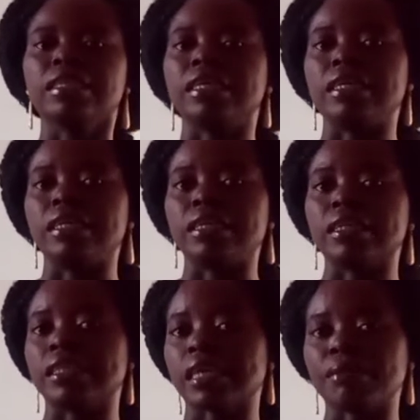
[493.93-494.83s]
the
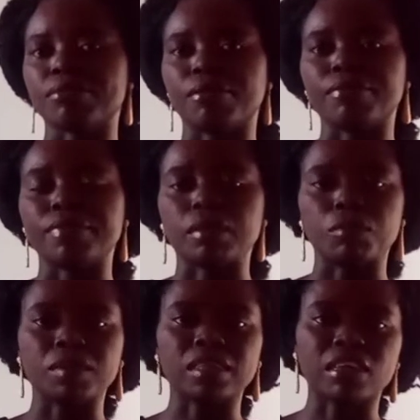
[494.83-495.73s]
types of
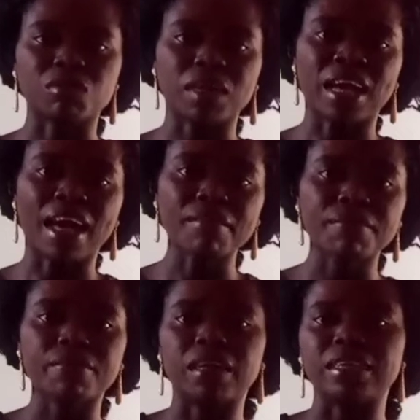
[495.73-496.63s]
thermometers we have,
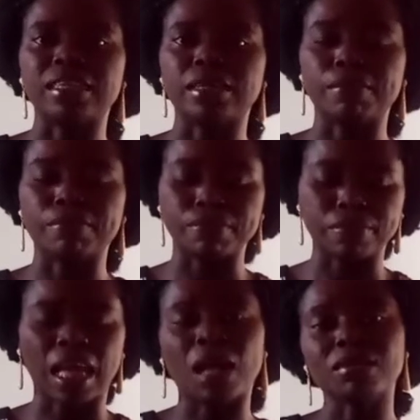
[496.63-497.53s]
and
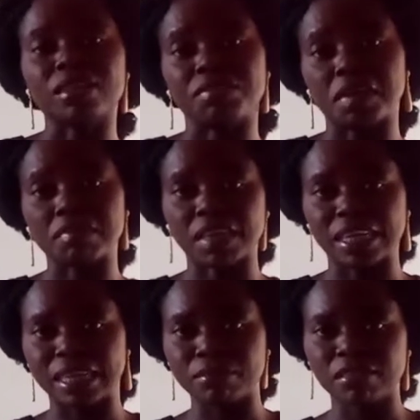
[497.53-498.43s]
how they derive their
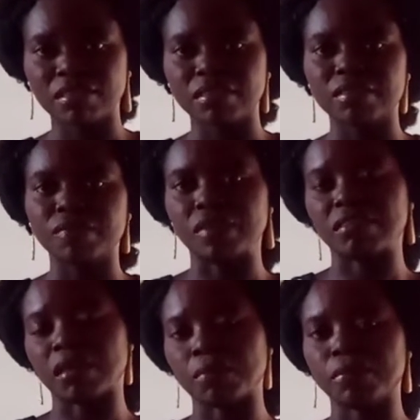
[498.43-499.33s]
names. For
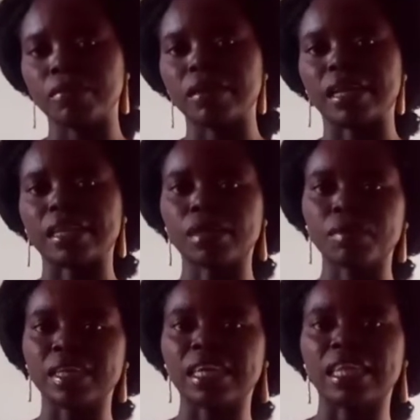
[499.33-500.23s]
example, like
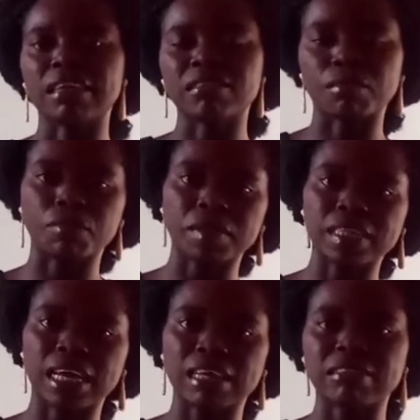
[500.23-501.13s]
liquid in glass
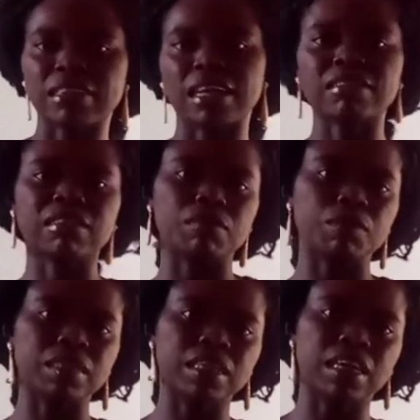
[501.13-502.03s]
thermometers, gas
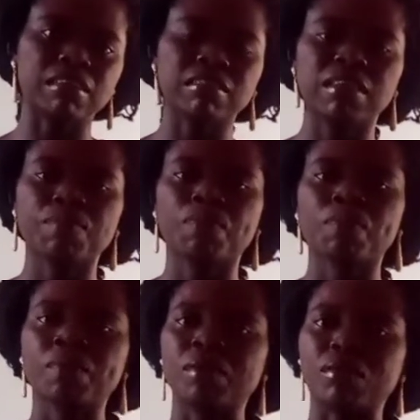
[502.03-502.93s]
thermometers,
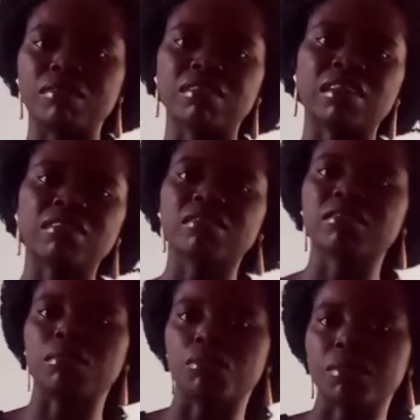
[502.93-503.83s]
resistance
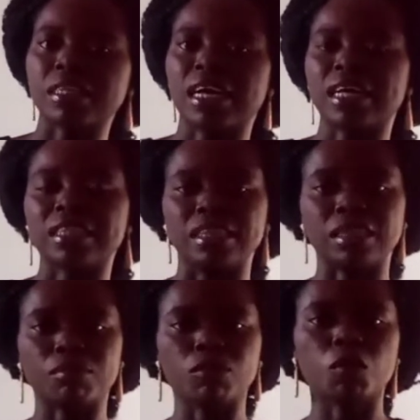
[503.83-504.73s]
thermometer, the
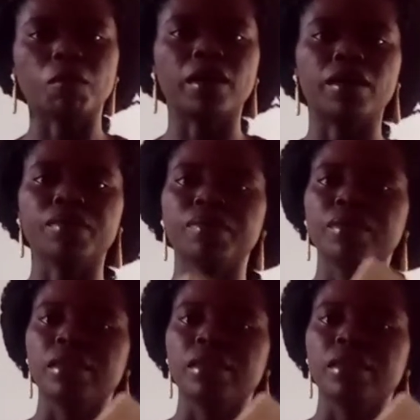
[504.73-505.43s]
thermocouple,